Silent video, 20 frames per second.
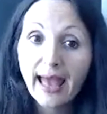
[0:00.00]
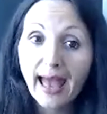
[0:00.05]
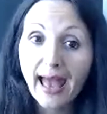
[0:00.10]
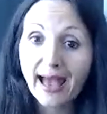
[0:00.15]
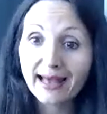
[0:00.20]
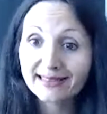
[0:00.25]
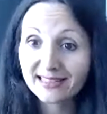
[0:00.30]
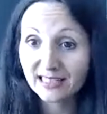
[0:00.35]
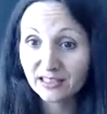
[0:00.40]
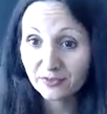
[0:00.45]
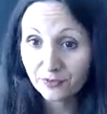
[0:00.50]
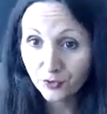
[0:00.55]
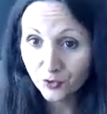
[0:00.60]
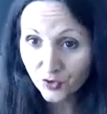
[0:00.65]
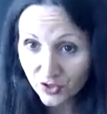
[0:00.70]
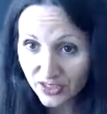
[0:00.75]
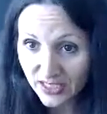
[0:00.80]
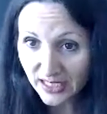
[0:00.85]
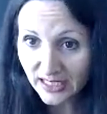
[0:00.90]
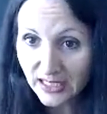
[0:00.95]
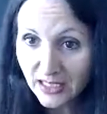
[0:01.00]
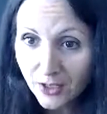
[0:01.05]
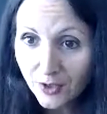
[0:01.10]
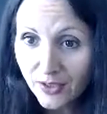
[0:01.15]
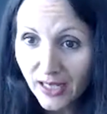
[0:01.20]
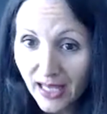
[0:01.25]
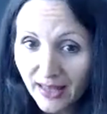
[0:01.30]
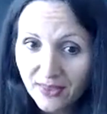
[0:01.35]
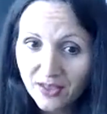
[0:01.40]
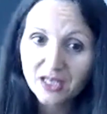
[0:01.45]
And if you take a
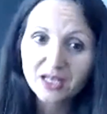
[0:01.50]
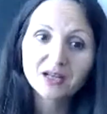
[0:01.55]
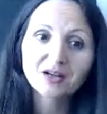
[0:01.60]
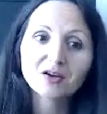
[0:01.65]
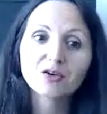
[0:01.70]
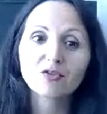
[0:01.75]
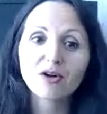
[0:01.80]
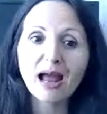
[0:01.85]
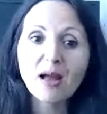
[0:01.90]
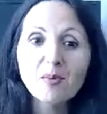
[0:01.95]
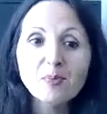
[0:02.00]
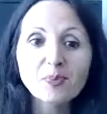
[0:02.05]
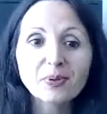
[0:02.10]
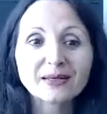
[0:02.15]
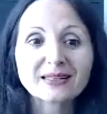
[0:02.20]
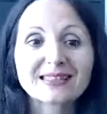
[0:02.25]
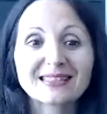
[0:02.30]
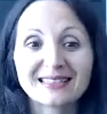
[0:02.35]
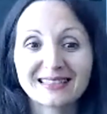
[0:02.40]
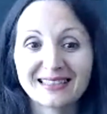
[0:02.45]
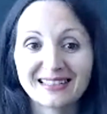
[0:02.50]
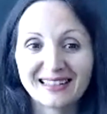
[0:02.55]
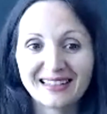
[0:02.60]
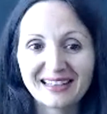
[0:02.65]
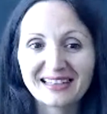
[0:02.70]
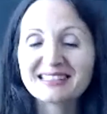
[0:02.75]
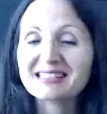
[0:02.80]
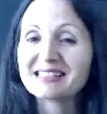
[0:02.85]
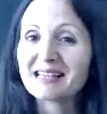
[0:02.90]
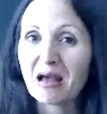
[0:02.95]
look at the grandpa's
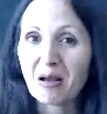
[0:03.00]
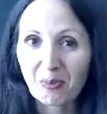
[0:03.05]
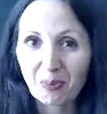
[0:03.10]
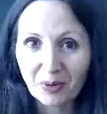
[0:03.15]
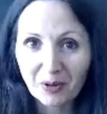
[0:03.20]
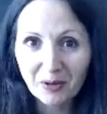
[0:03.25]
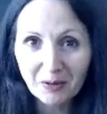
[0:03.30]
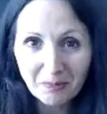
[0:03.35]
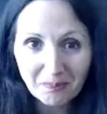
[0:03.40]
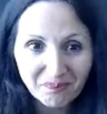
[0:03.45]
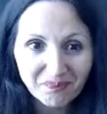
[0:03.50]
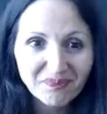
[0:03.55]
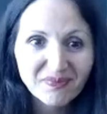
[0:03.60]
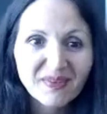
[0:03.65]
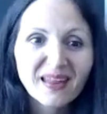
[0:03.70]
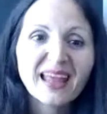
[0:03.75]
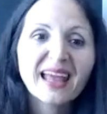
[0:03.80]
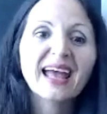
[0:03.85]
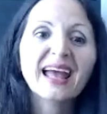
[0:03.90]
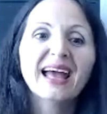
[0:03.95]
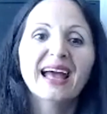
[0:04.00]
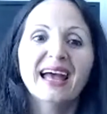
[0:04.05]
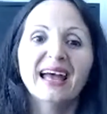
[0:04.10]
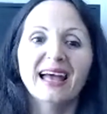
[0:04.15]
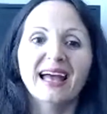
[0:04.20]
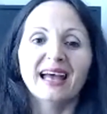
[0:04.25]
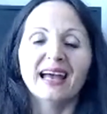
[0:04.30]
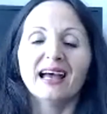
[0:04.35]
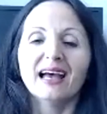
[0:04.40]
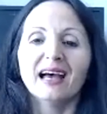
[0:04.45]
example,
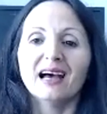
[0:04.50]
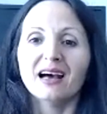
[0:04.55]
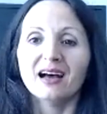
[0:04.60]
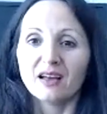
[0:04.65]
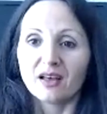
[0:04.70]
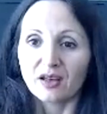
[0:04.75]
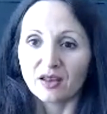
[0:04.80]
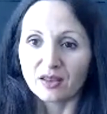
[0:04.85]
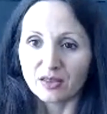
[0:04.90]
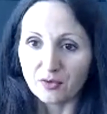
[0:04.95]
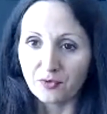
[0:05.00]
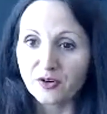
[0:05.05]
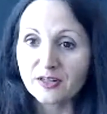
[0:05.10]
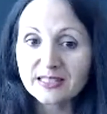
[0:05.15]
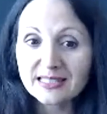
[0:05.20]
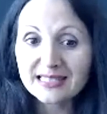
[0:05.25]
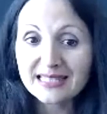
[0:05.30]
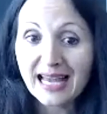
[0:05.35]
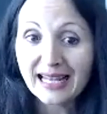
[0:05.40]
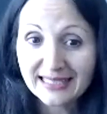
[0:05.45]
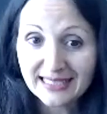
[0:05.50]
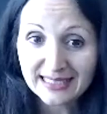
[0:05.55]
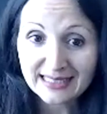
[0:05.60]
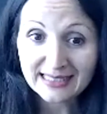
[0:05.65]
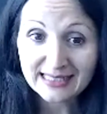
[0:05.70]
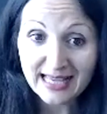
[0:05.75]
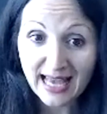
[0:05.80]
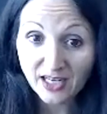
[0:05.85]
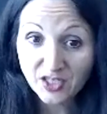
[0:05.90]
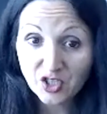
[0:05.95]
the first
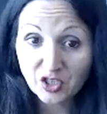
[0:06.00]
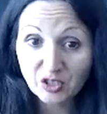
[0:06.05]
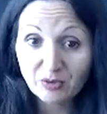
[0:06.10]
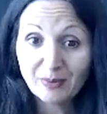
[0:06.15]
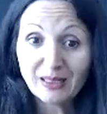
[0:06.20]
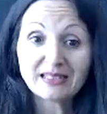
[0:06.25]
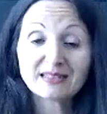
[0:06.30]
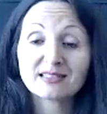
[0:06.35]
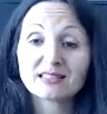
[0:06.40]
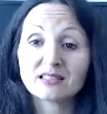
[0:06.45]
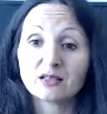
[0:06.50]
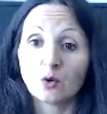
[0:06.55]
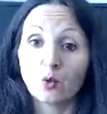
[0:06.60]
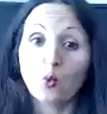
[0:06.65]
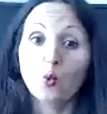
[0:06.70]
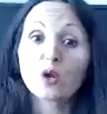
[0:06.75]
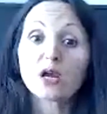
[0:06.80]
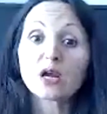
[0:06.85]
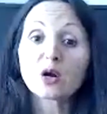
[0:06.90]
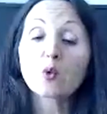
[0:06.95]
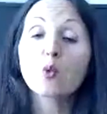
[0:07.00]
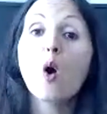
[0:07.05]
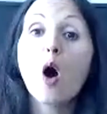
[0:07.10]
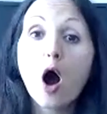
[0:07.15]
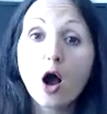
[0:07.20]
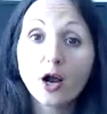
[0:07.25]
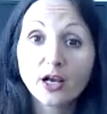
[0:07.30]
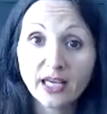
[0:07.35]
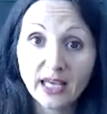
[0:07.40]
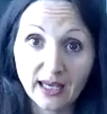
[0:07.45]
sentence actually means we're
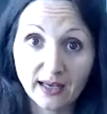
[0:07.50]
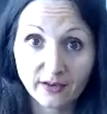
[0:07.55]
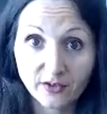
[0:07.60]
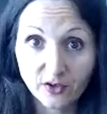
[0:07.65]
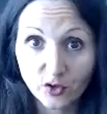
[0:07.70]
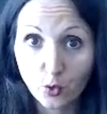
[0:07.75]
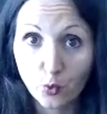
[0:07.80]
walking, so